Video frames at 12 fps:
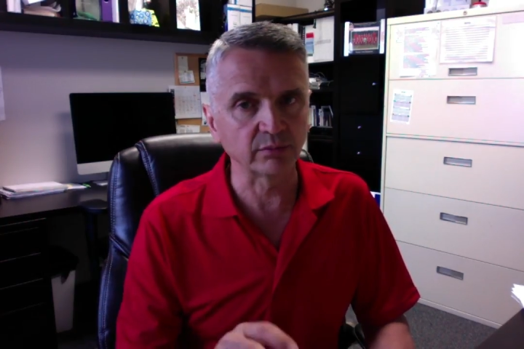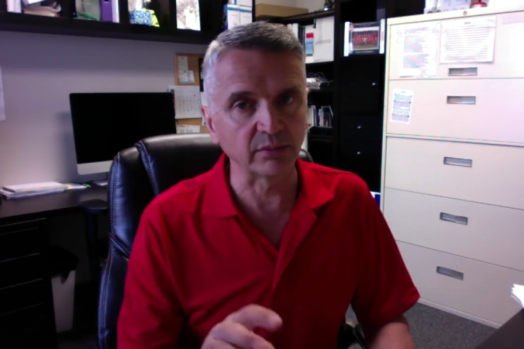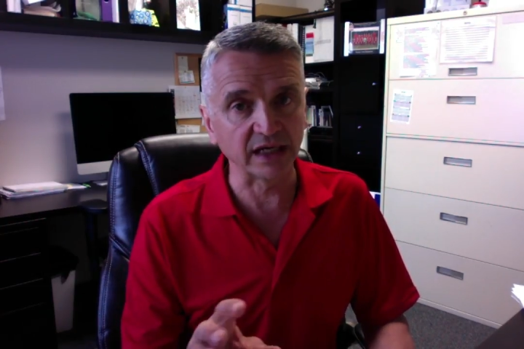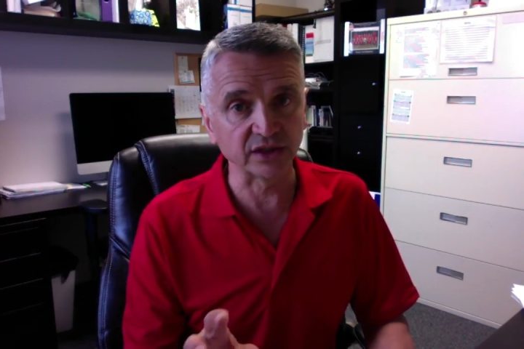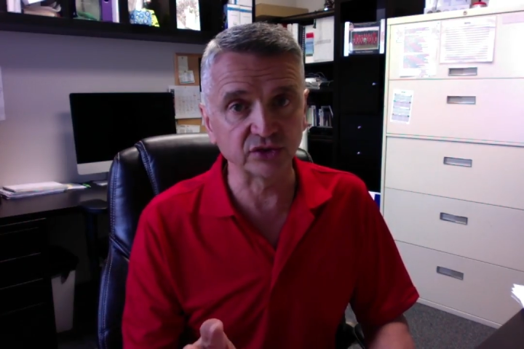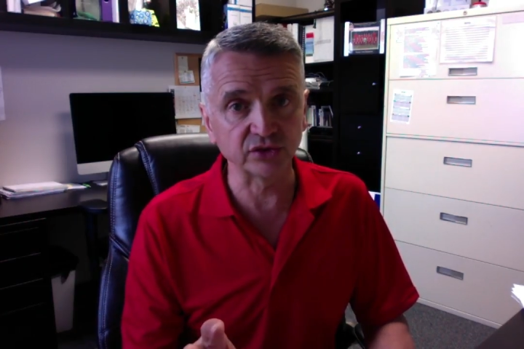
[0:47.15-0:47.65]

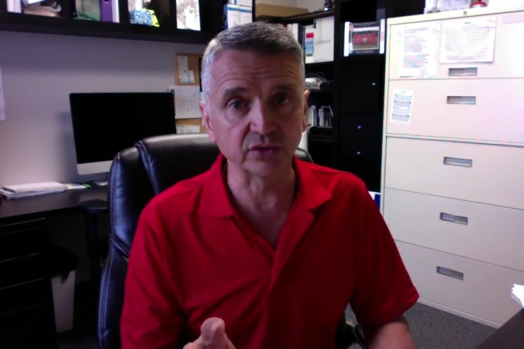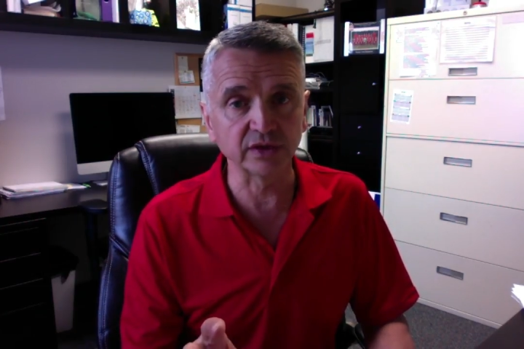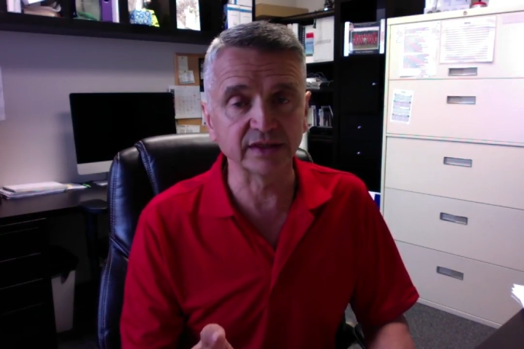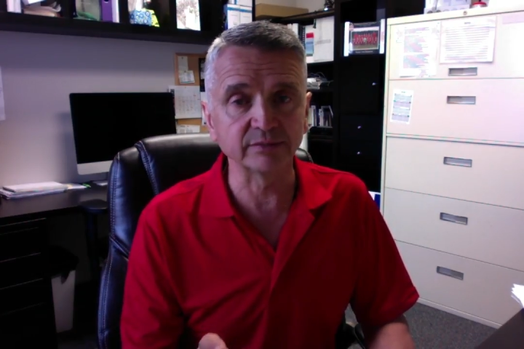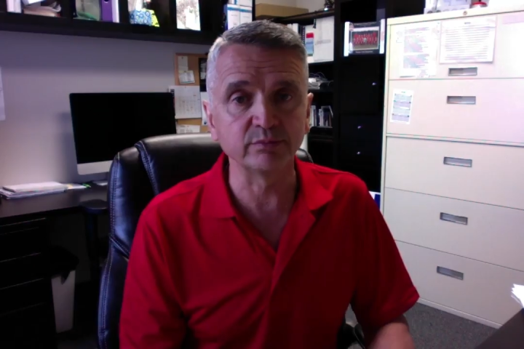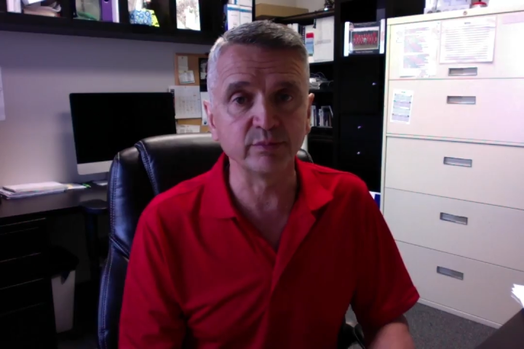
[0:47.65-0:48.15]
Mind you,
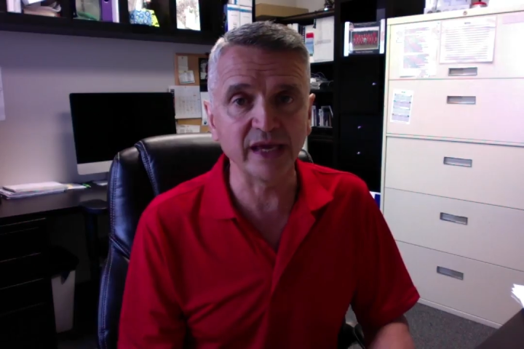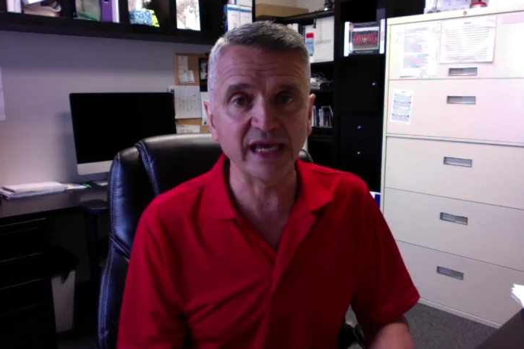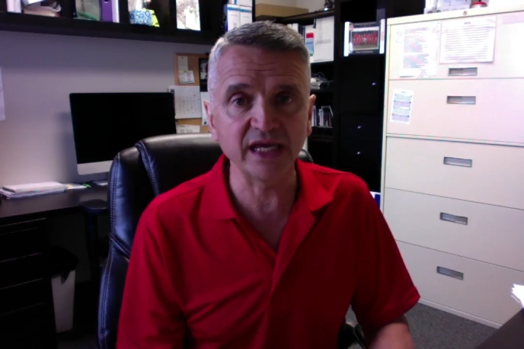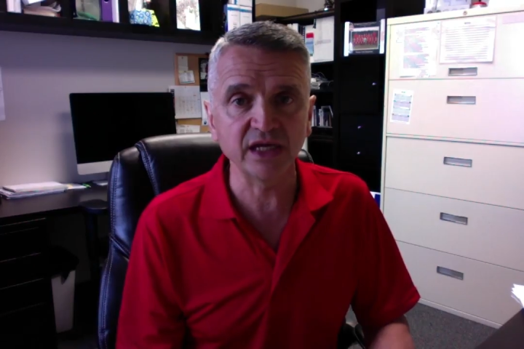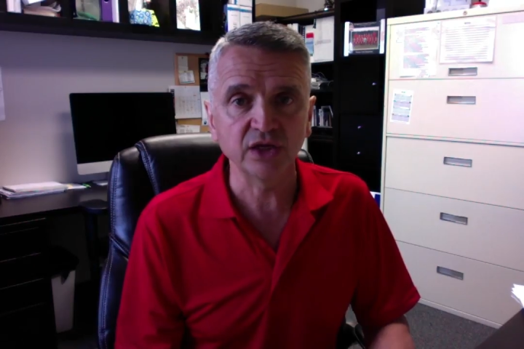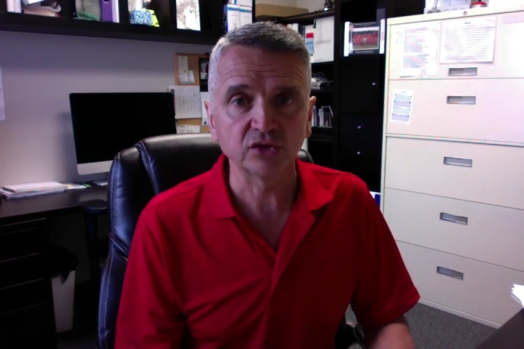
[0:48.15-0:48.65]

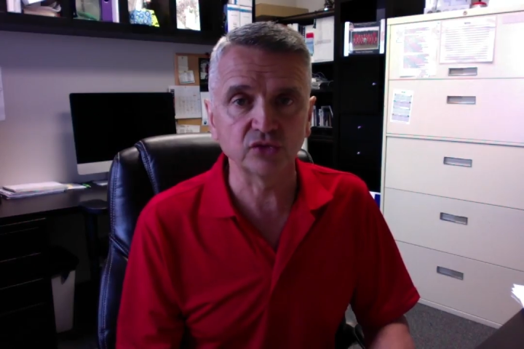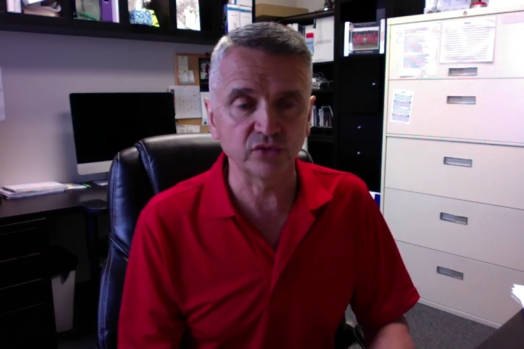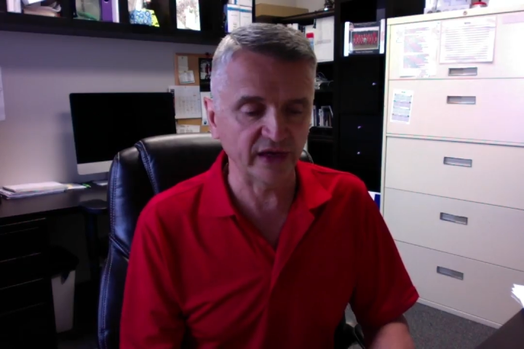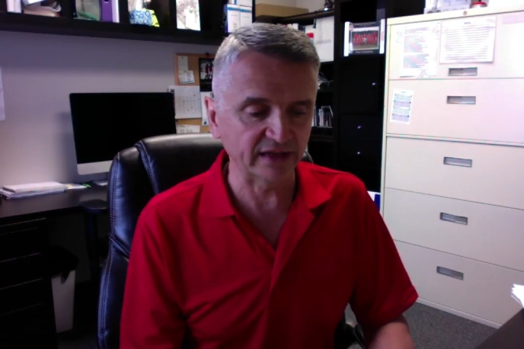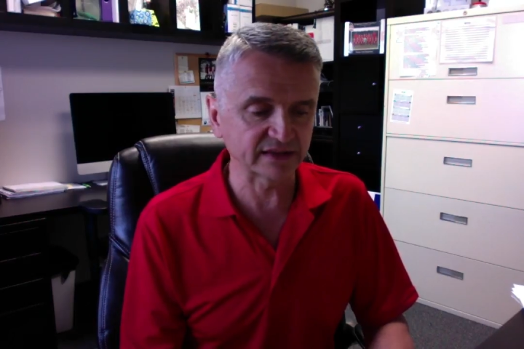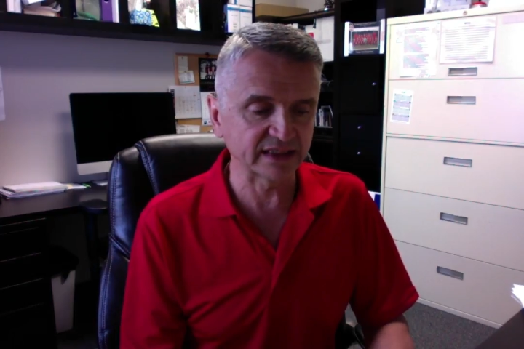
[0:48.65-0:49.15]
May
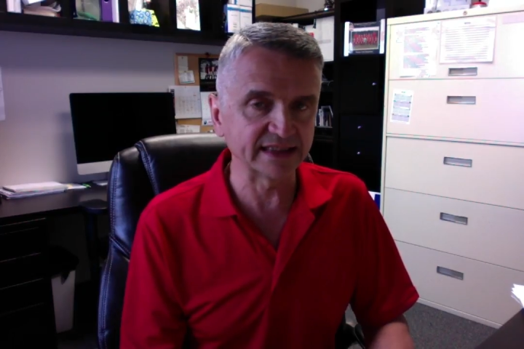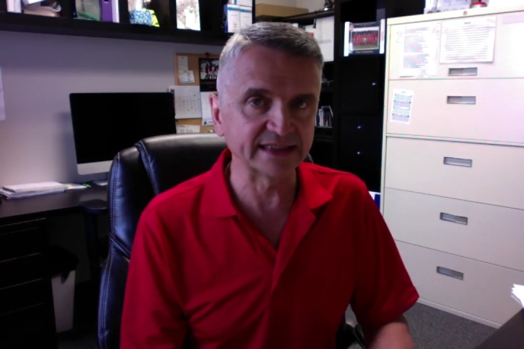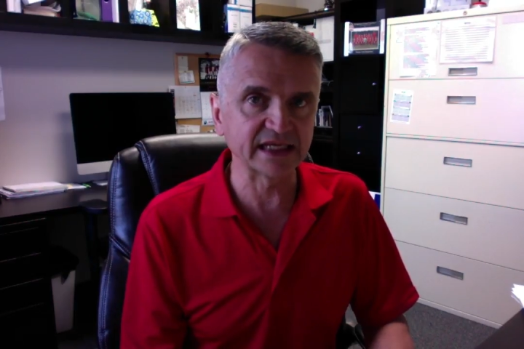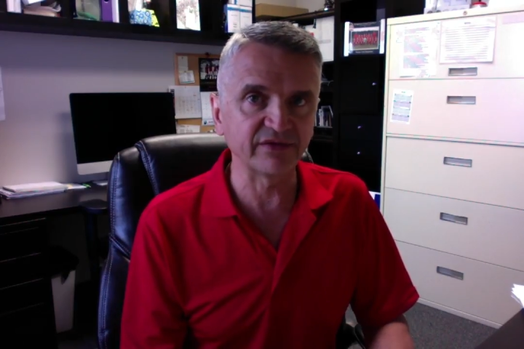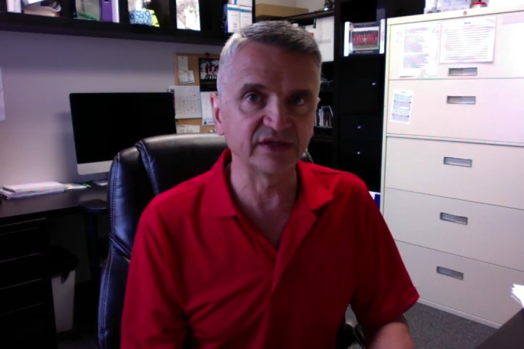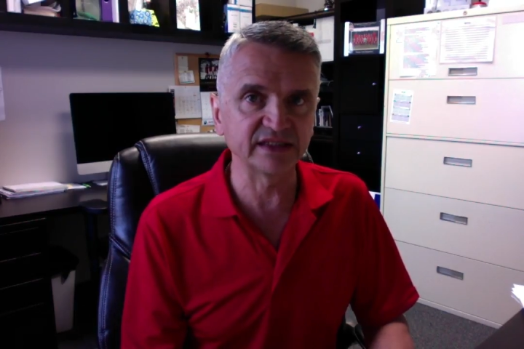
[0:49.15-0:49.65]

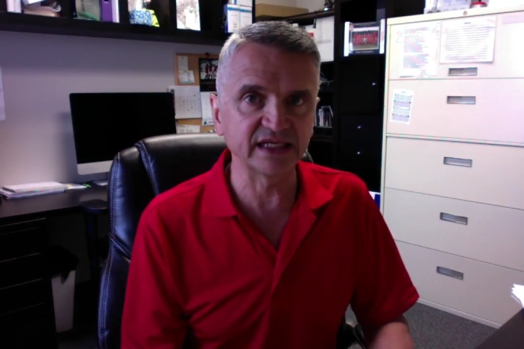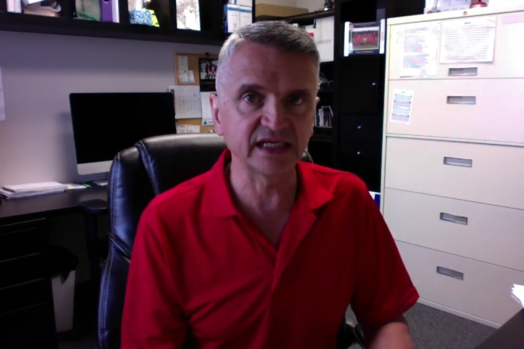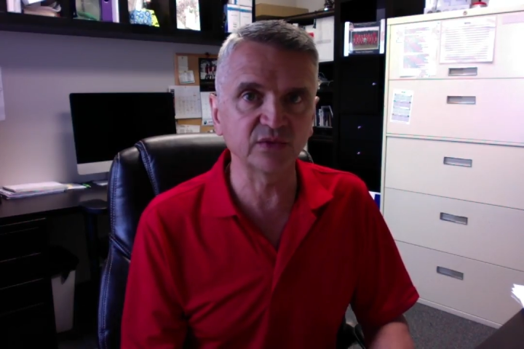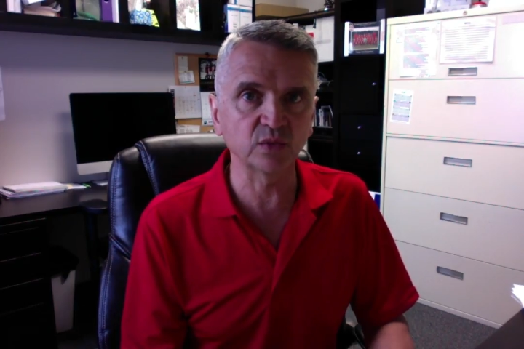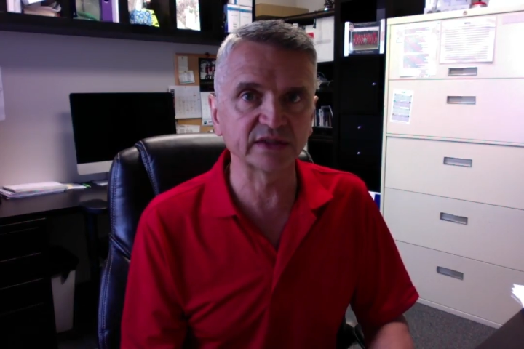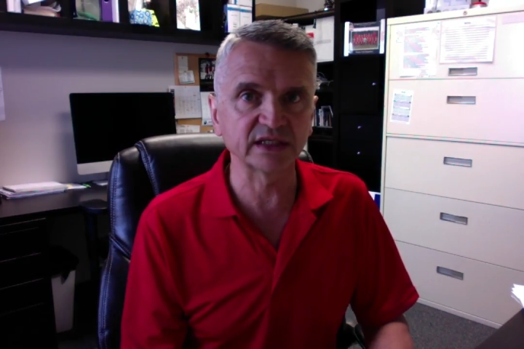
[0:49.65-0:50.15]

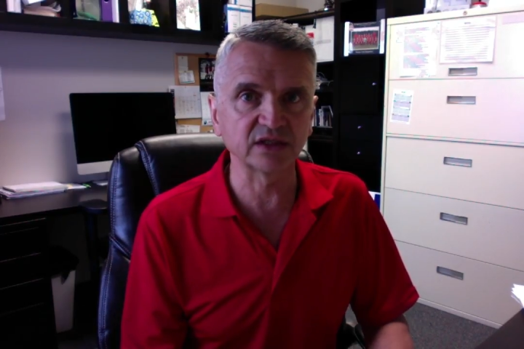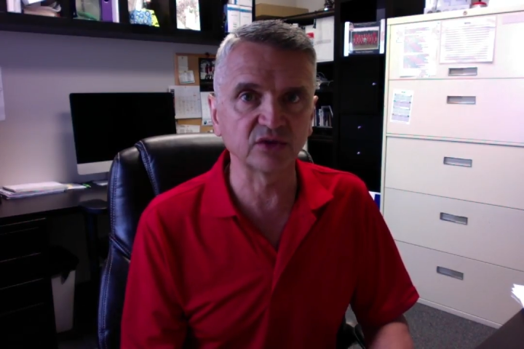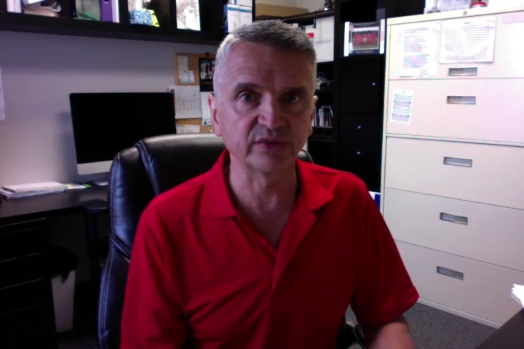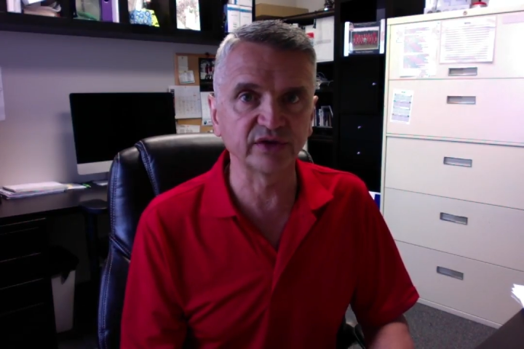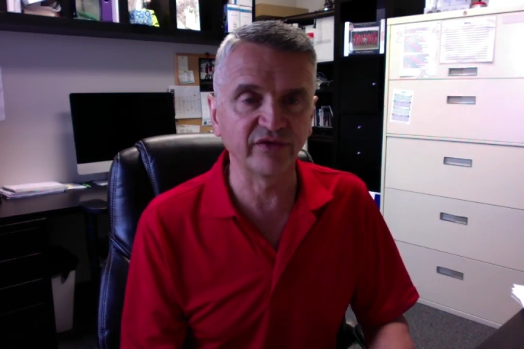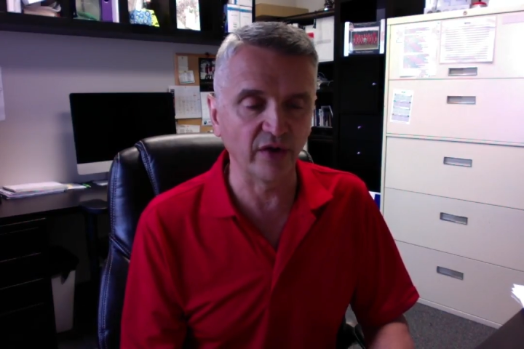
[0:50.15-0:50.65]
2017 was a little
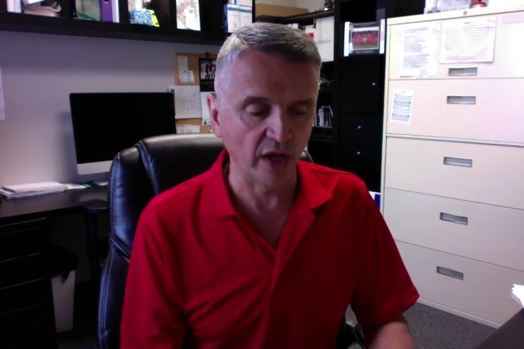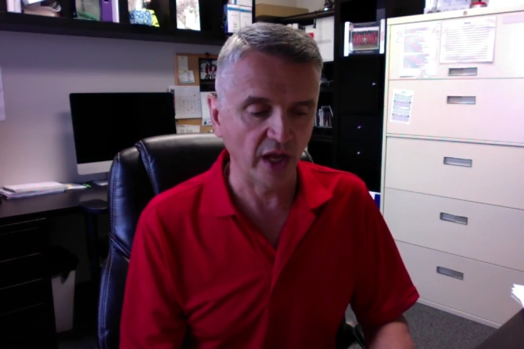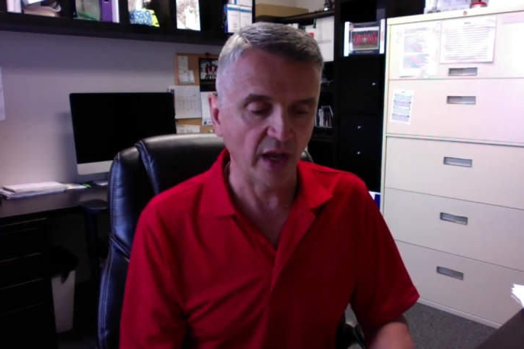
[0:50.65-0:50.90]
bit of a,